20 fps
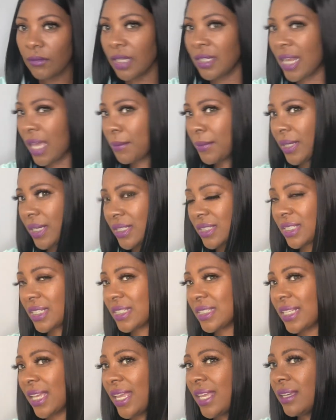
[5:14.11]
not because of
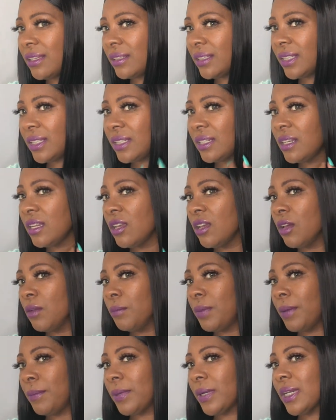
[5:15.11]
the tangling,
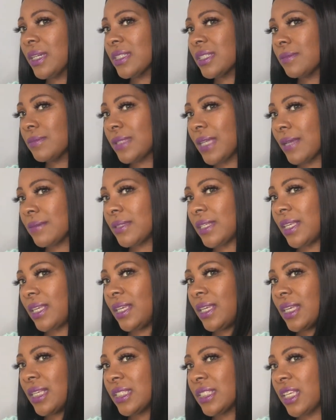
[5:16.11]
but because sometimes
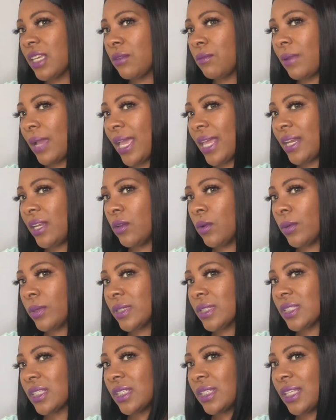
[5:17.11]
the ends get ratty on
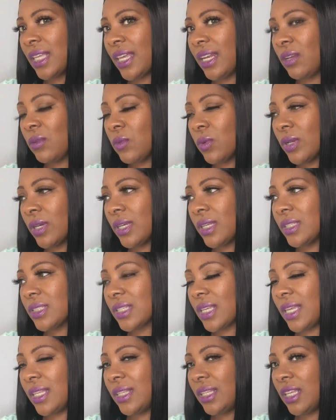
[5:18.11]
the synthetic
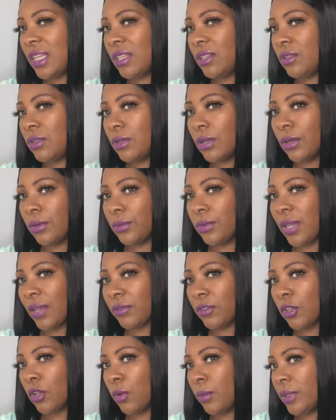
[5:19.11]
ones and then, you know, you
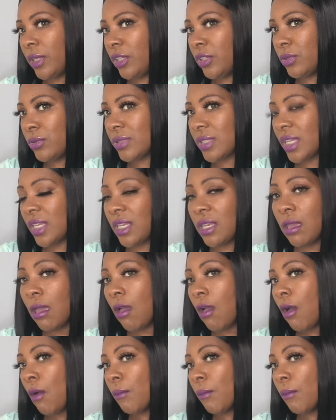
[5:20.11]
have to go in and use heat.